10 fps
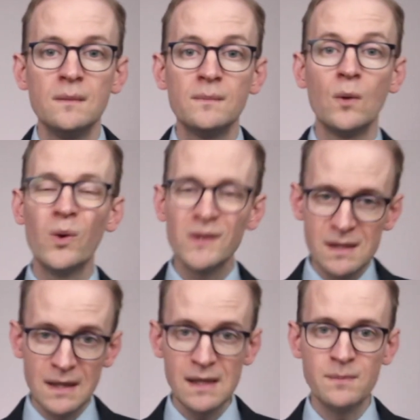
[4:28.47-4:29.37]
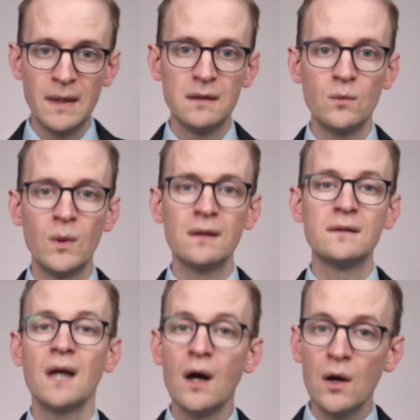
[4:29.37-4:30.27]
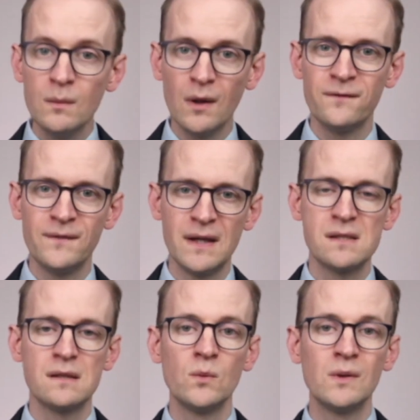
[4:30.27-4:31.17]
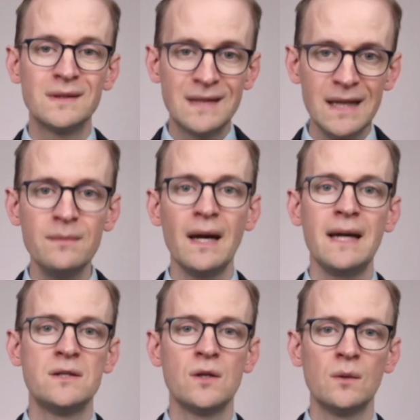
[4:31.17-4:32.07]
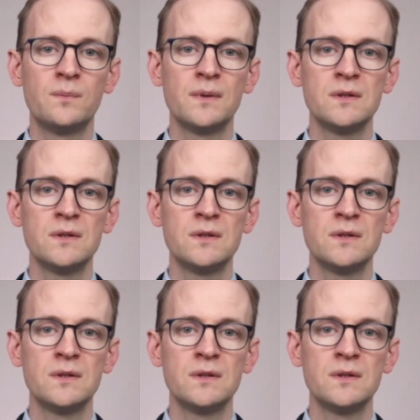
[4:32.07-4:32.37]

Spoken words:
But what does this mean? Well, the Home Office will deem a job